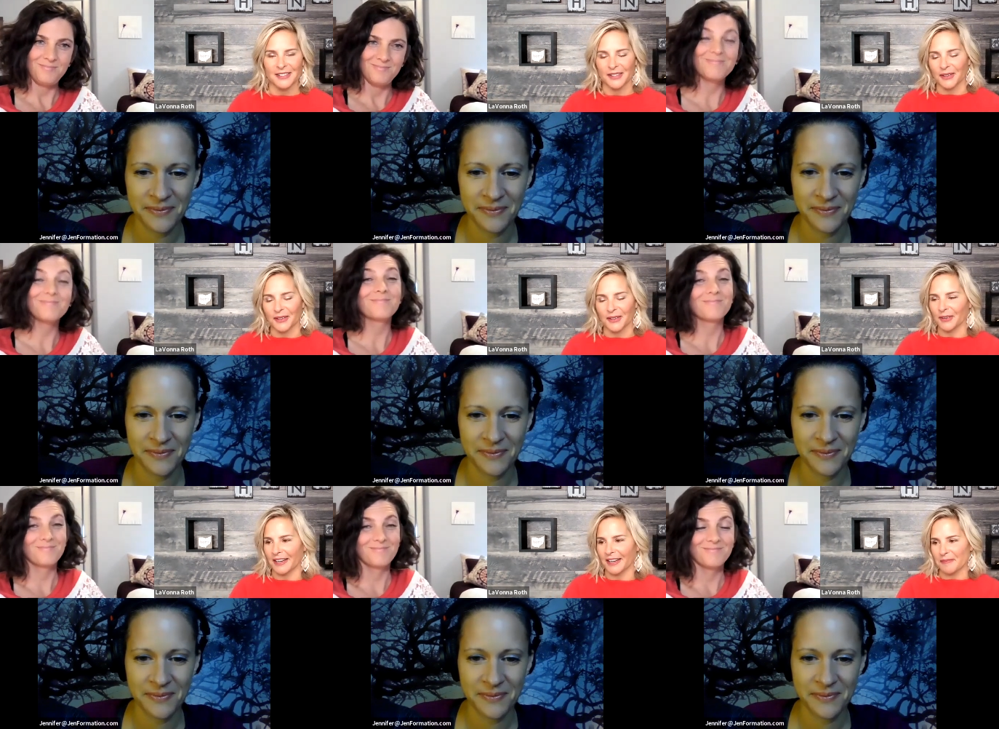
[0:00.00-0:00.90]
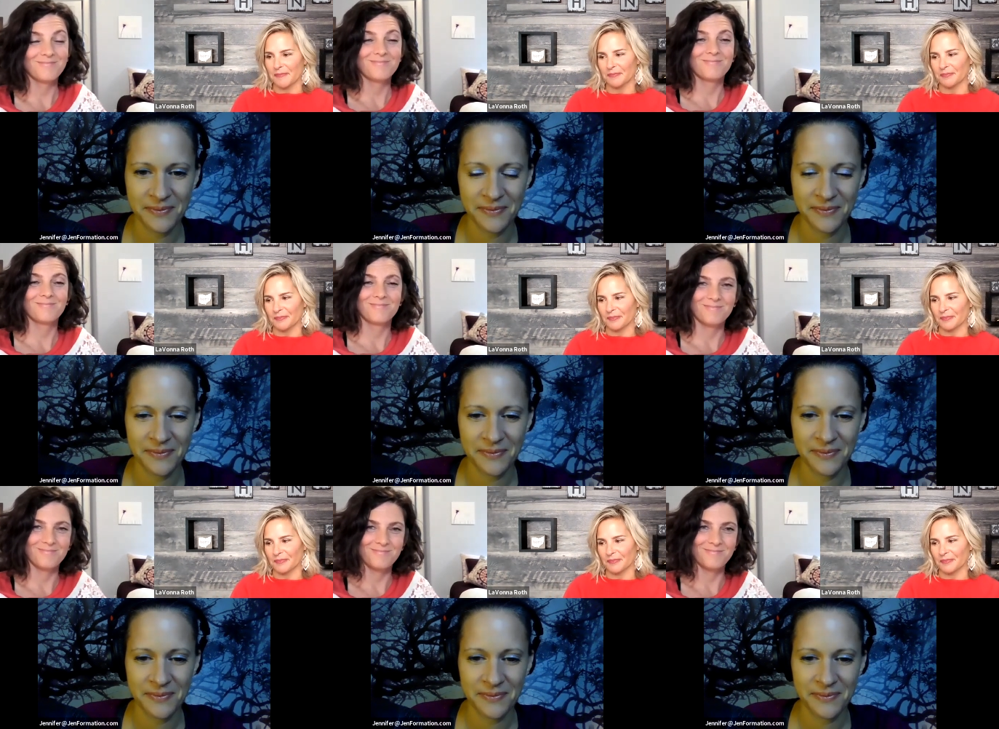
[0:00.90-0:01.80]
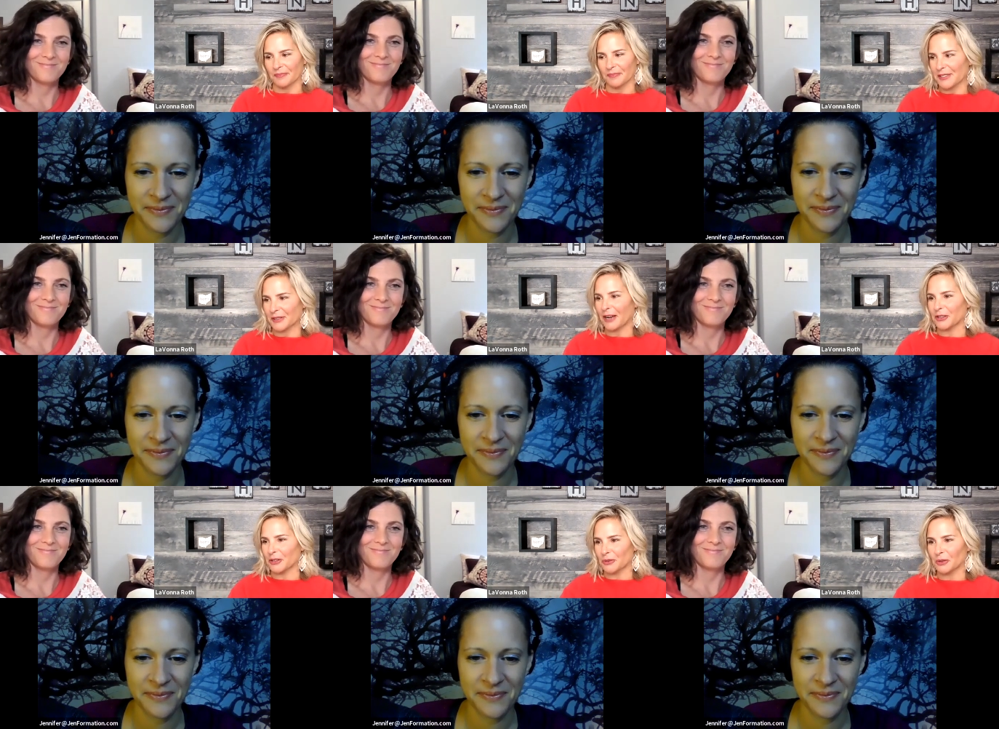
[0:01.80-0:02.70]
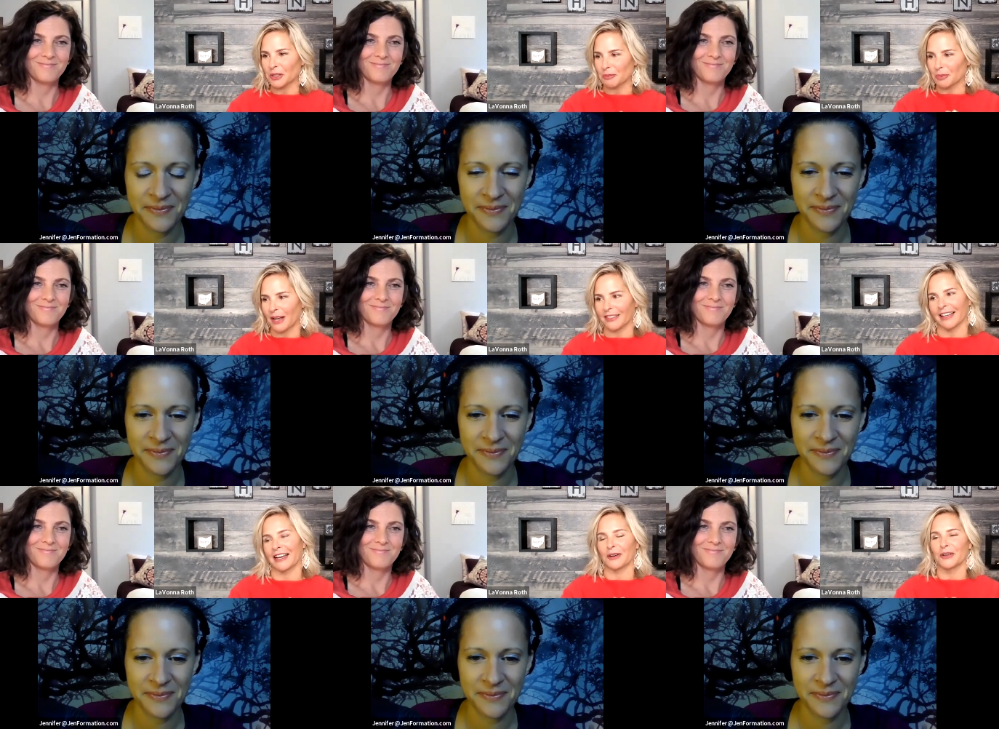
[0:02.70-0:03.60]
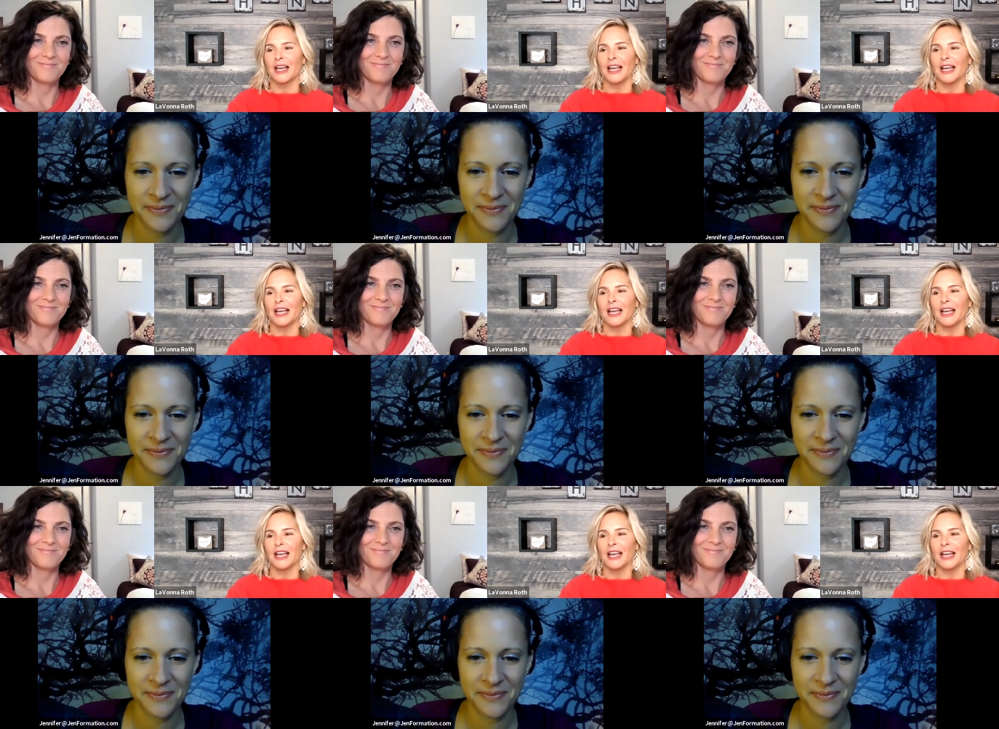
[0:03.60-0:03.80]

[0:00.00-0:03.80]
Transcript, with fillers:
Speaker 1: so um yeah so now you really broaden that out